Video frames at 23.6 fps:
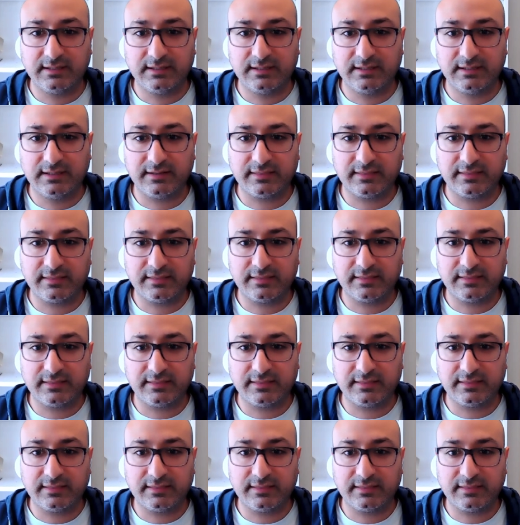In
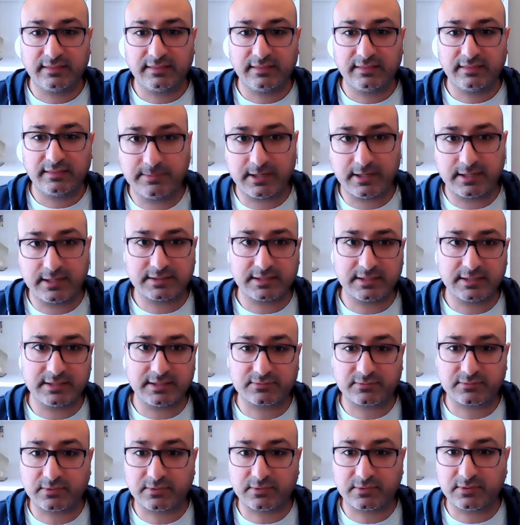that, before
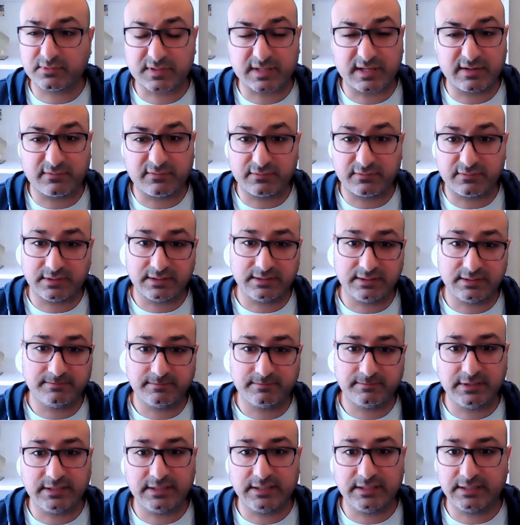I joined eBay, I changed
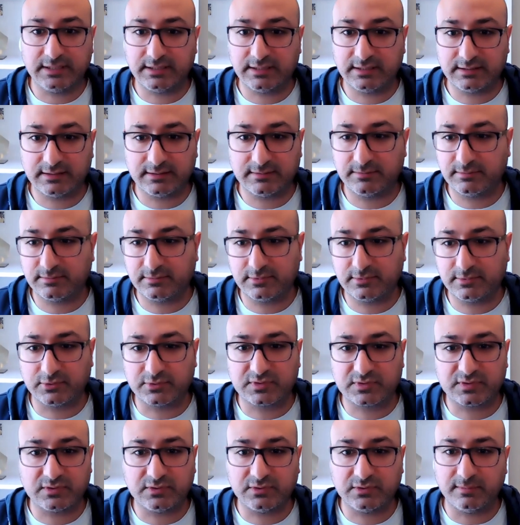roles every
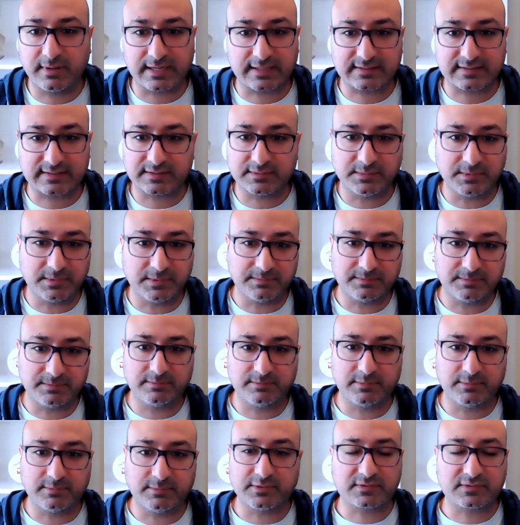year or
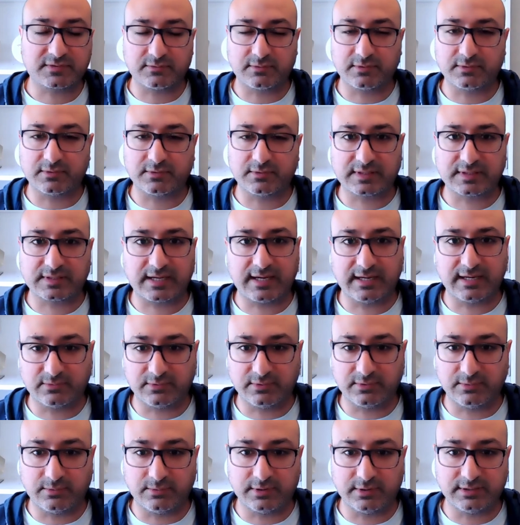2 maximum.
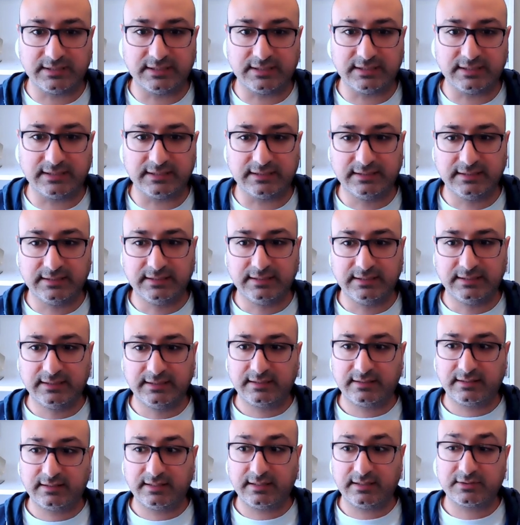Most of the roles I had were
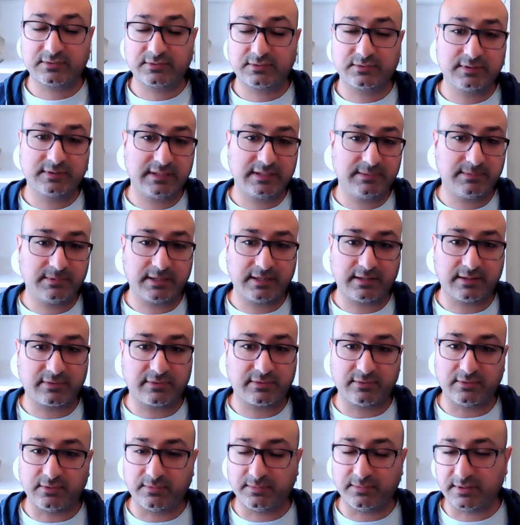1 year.
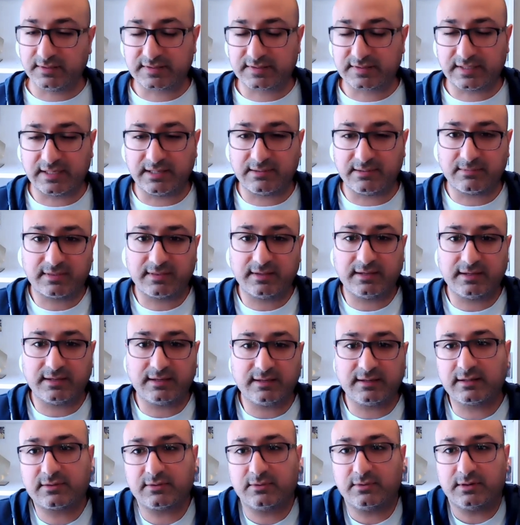Then I joined eBay and I thought it
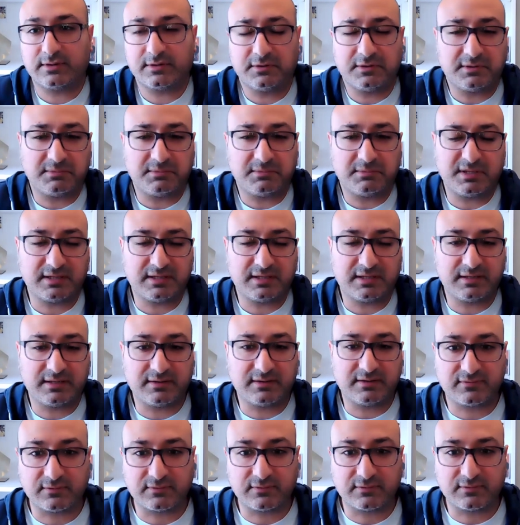would be the same thing. I
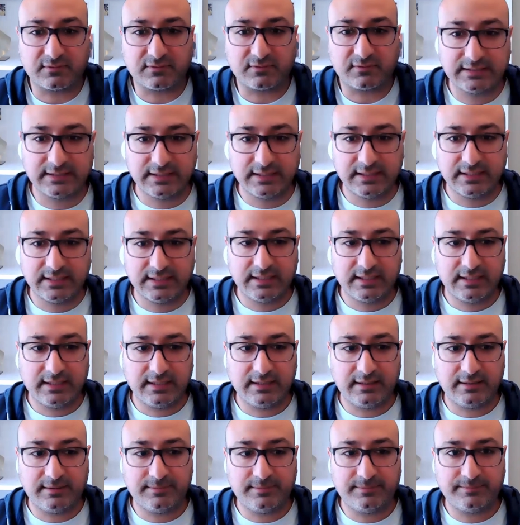thought I'd only be here for a
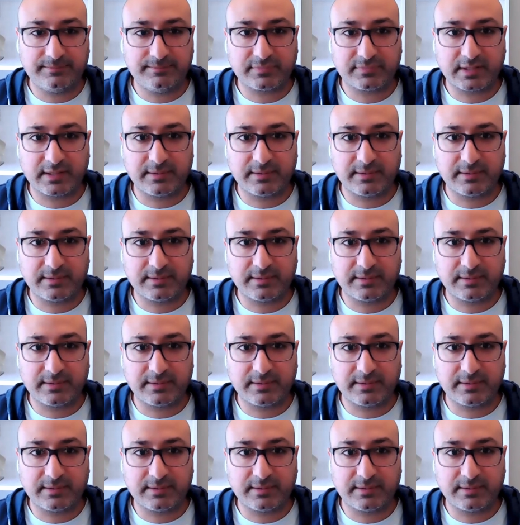year.